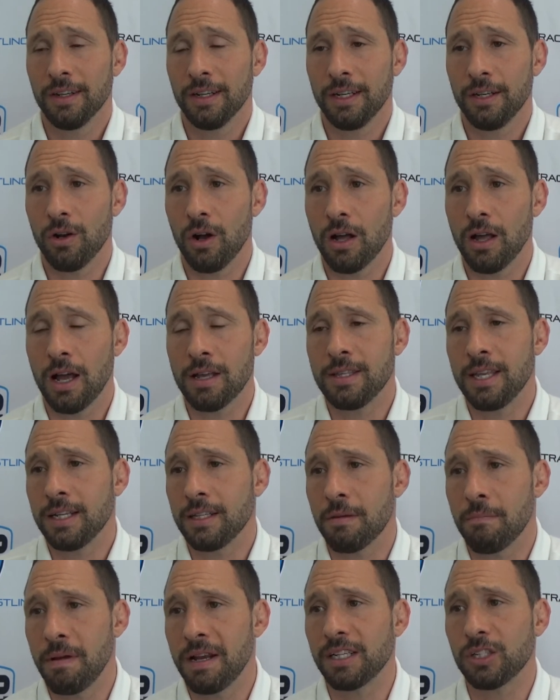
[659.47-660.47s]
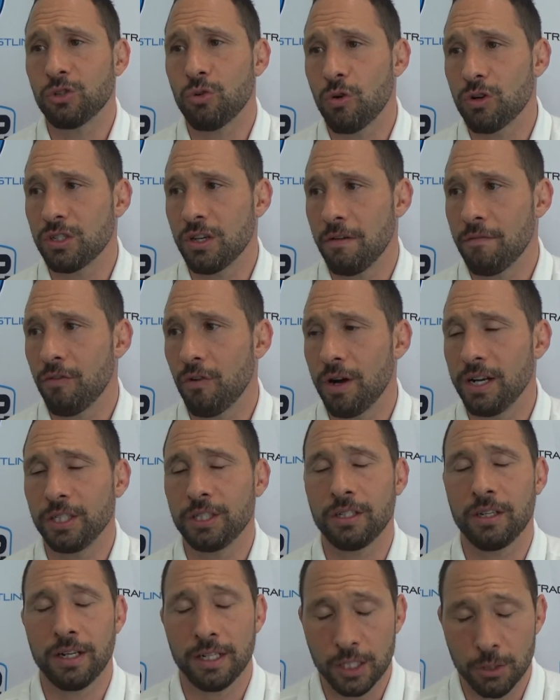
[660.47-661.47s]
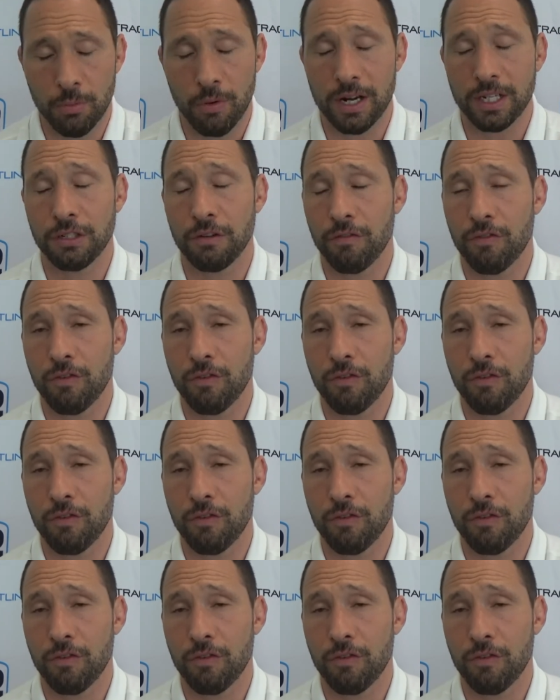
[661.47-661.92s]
You know, I think the biggest source of inspiration